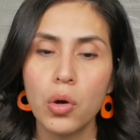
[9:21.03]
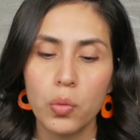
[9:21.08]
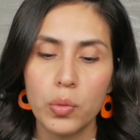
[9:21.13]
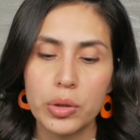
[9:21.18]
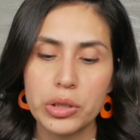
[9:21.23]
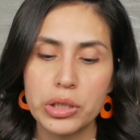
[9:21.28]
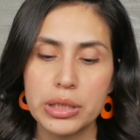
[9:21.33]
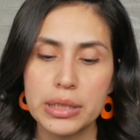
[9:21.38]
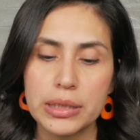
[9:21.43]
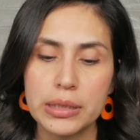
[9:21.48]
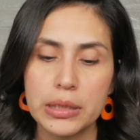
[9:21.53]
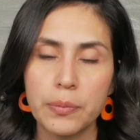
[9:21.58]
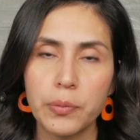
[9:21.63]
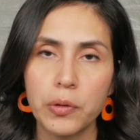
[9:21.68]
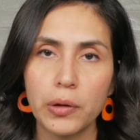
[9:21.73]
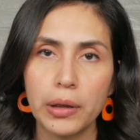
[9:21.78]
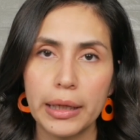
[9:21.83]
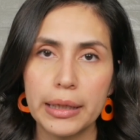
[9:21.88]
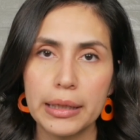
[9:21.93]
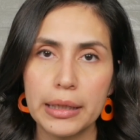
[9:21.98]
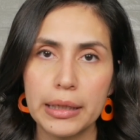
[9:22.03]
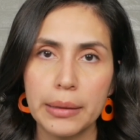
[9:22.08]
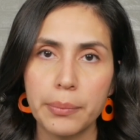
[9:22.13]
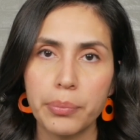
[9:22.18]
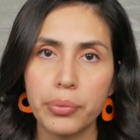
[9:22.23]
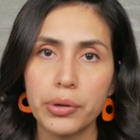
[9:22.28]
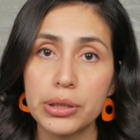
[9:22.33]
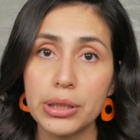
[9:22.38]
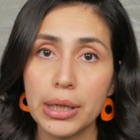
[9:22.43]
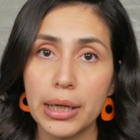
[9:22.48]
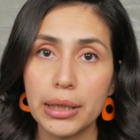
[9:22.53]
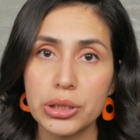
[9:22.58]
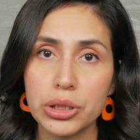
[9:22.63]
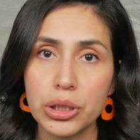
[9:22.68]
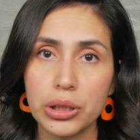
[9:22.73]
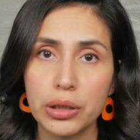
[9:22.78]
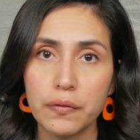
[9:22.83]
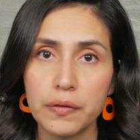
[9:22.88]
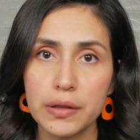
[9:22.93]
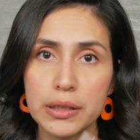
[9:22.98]
which is stimulating
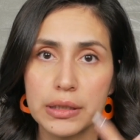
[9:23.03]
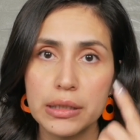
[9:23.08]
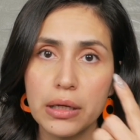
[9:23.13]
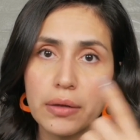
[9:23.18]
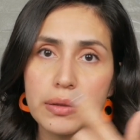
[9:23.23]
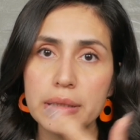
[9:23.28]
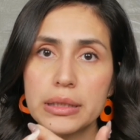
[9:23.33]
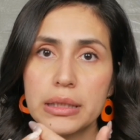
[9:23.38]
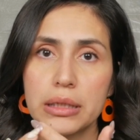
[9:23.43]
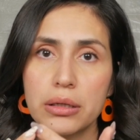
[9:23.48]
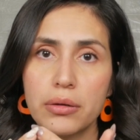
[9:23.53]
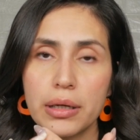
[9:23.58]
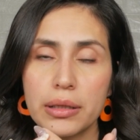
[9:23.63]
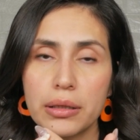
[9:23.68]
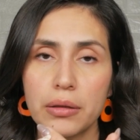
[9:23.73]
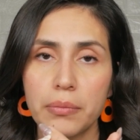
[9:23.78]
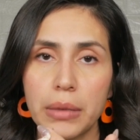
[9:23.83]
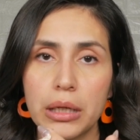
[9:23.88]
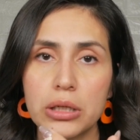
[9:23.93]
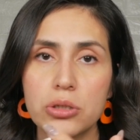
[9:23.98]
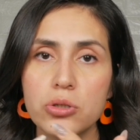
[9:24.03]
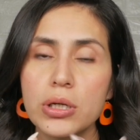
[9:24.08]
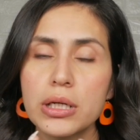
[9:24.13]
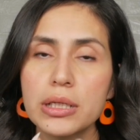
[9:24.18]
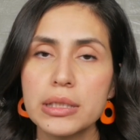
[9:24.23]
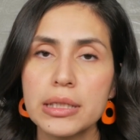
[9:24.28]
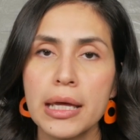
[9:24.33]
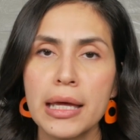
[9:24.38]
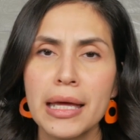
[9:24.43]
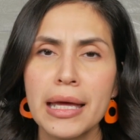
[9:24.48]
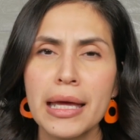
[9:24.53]
production of the cells here at the matrix.